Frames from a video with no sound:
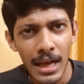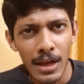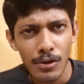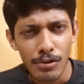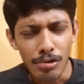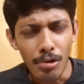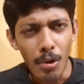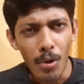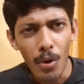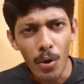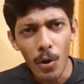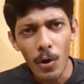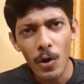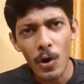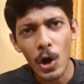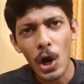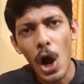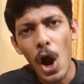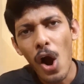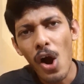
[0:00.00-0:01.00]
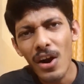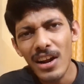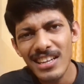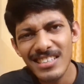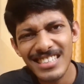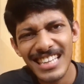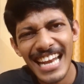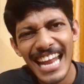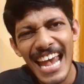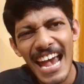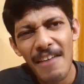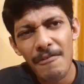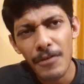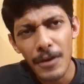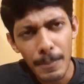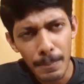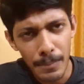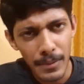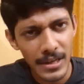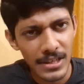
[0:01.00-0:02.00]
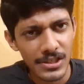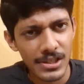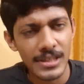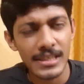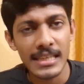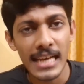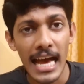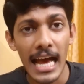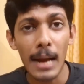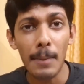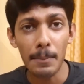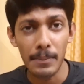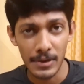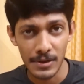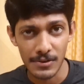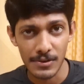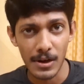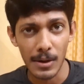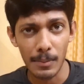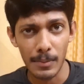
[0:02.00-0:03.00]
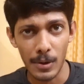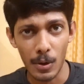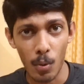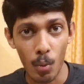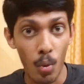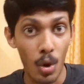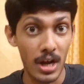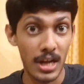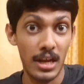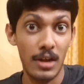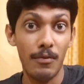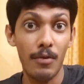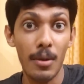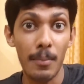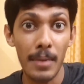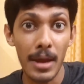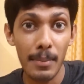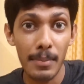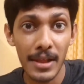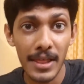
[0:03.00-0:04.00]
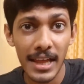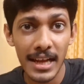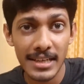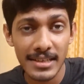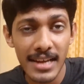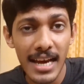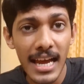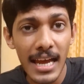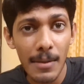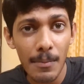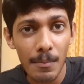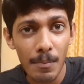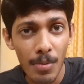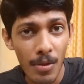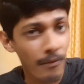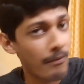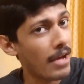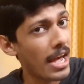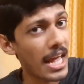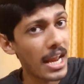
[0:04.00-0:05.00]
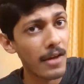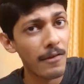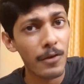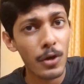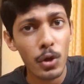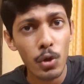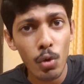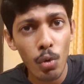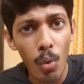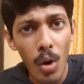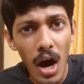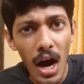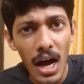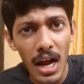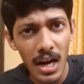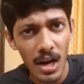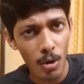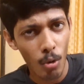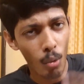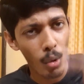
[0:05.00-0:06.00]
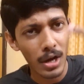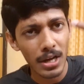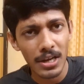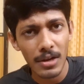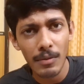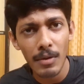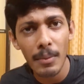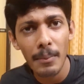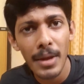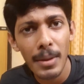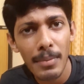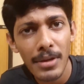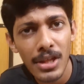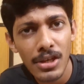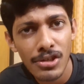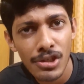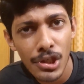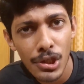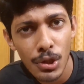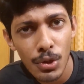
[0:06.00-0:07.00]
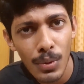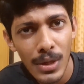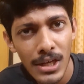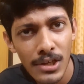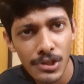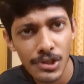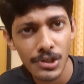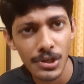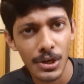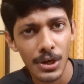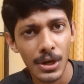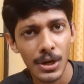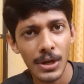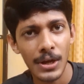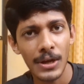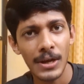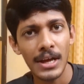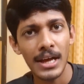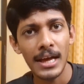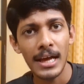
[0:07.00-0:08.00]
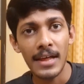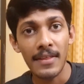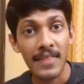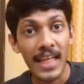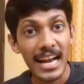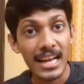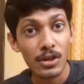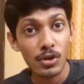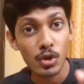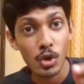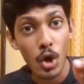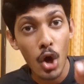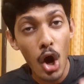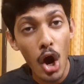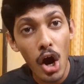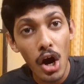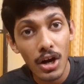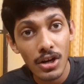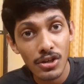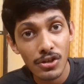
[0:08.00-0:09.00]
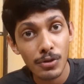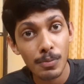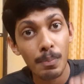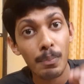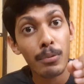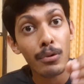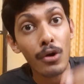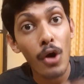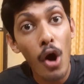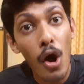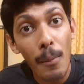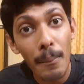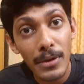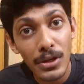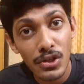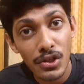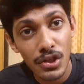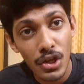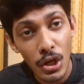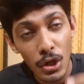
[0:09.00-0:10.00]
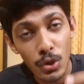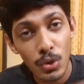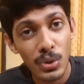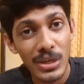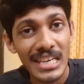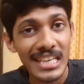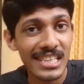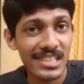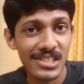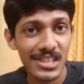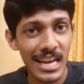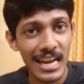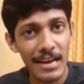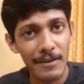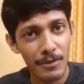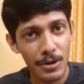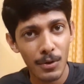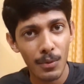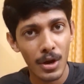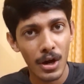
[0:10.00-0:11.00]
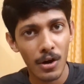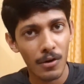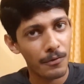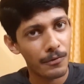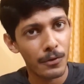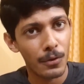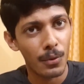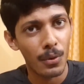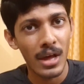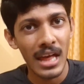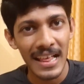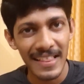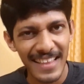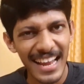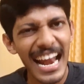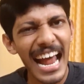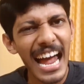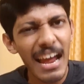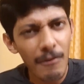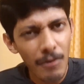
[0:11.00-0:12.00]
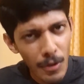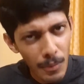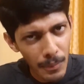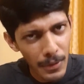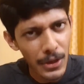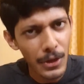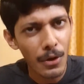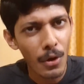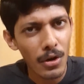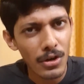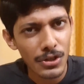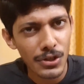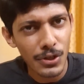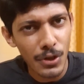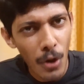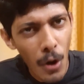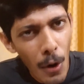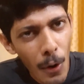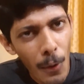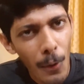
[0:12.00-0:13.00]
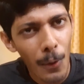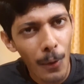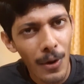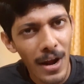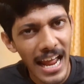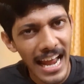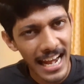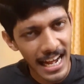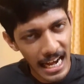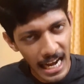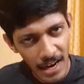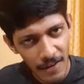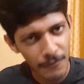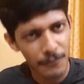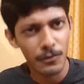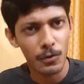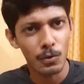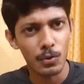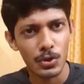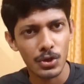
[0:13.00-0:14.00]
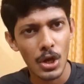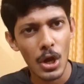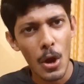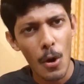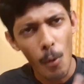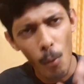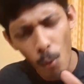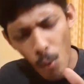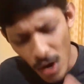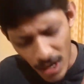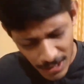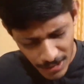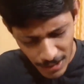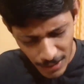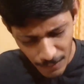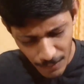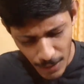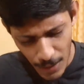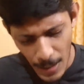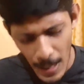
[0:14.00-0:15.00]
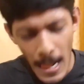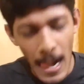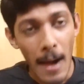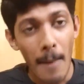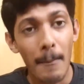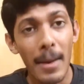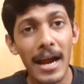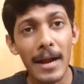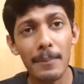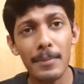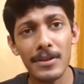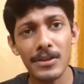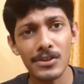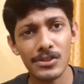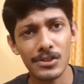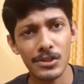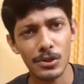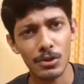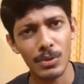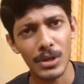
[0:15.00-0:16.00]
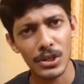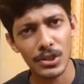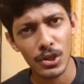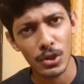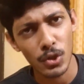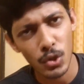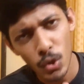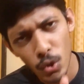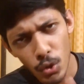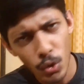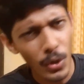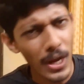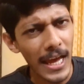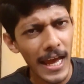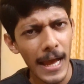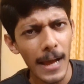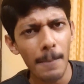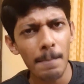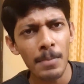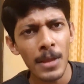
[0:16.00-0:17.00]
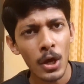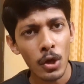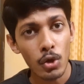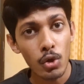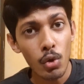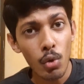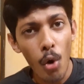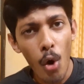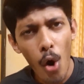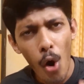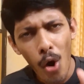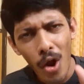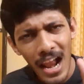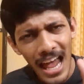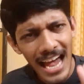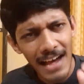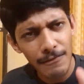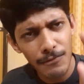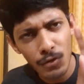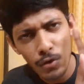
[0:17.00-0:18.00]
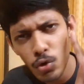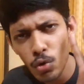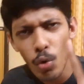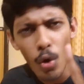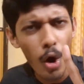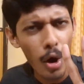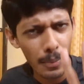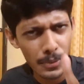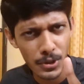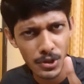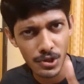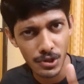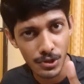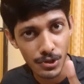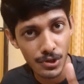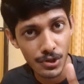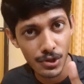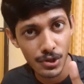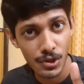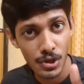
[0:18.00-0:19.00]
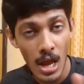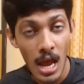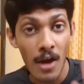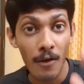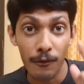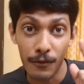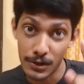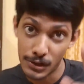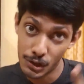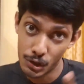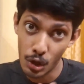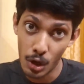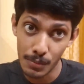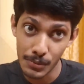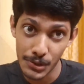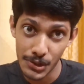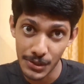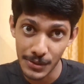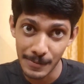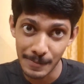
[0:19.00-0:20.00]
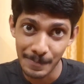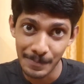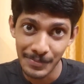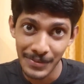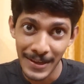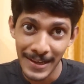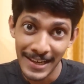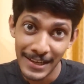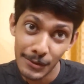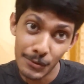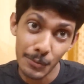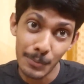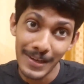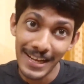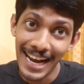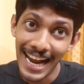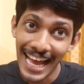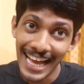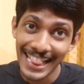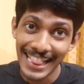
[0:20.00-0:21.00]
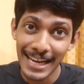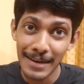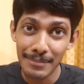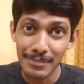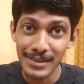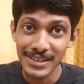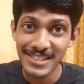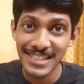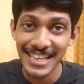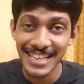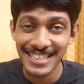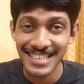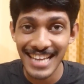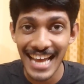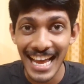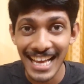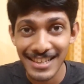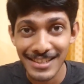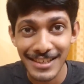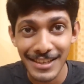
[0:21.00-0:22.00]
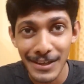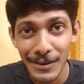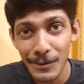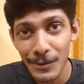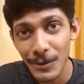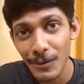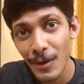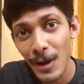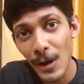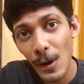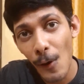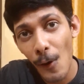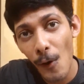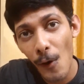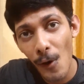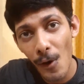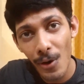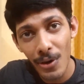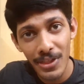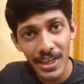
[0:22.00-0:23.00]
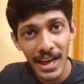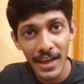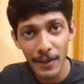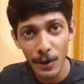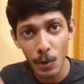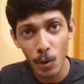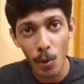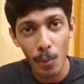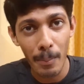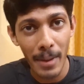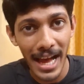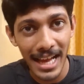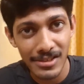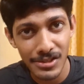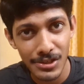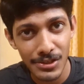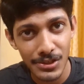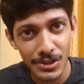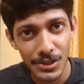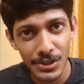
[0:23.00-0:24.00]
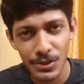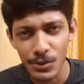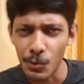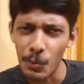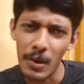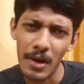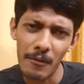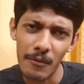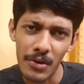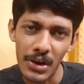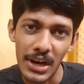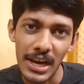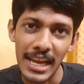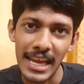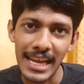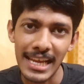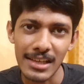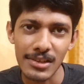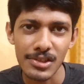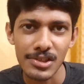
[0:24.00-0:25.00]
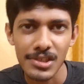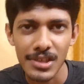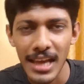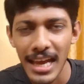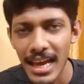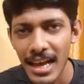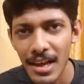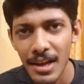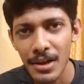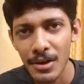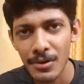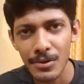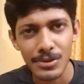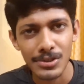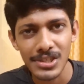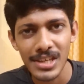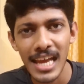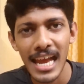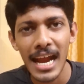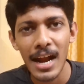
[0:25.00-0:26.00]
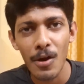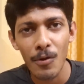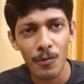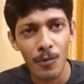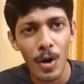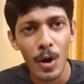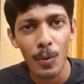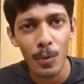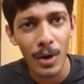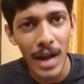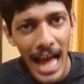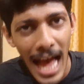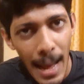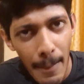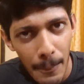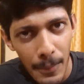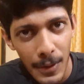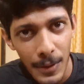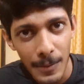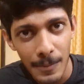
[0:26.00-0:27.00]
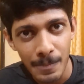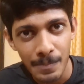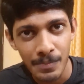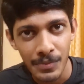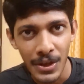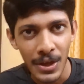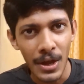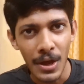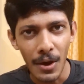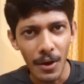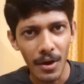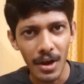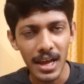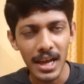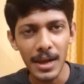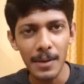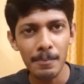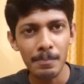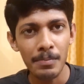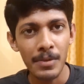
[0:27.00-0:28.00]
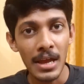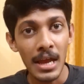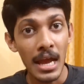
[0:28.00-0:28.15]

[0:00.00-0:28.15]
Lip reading: So, God is an ever-present help in trouble, whatever may be the time, wherever you are, whatever may be the situation. That is God's promise to each and every one of you, that I will be your stronghold and refuge, whatever might be the situation. So today, you all have two options. First option, to be like that business executive and all the other co-passengers who were worrying, scared of what would happen. Okay?